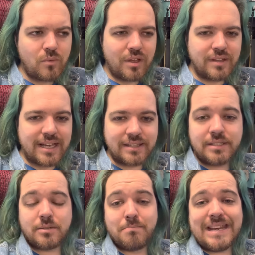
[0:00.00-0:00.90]
like
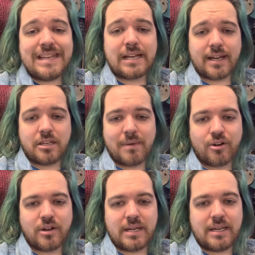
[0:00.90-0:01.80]
mini
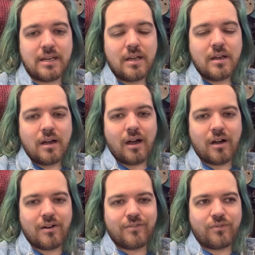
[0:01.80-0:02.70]
documentary
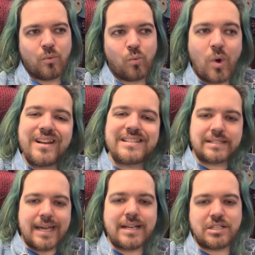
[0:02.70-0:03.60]
of what it's
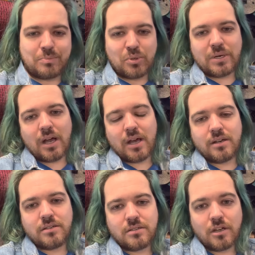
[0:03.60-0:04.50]
like to put
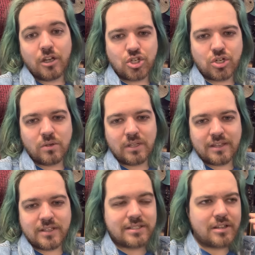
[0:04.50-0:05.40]
on a show like
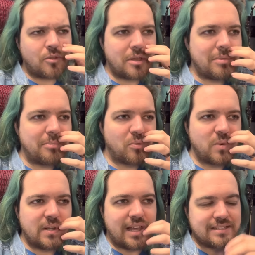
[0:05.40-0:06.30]
this. Cause I don't think people
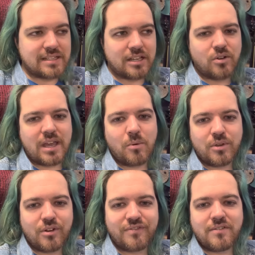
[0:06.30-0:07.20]
realize it's like, okay, well,
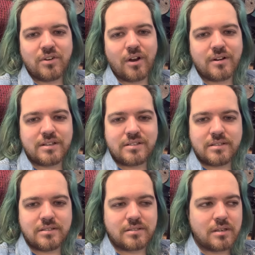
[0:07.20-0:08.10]
your favorite artist
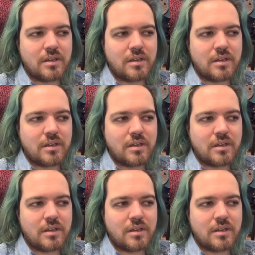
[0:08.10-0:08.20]
is,